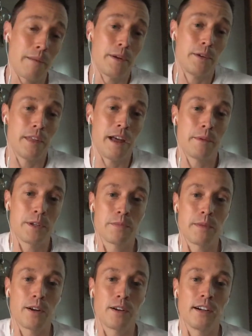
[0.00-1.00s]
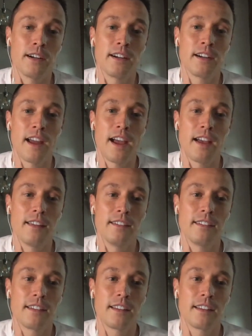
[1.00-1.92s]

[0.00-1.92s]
I knew that much about her, and